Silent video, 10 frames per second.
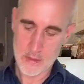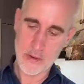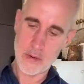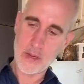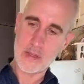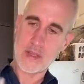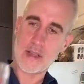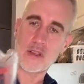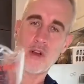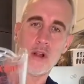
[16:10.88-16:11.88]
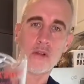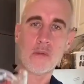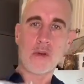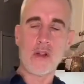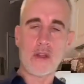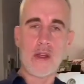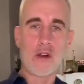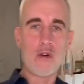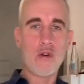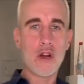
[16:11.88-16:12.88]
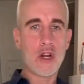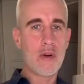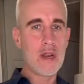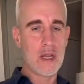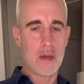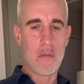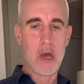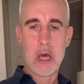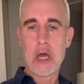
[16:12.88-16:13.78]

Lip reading: There it is. We're calling that a quart cream.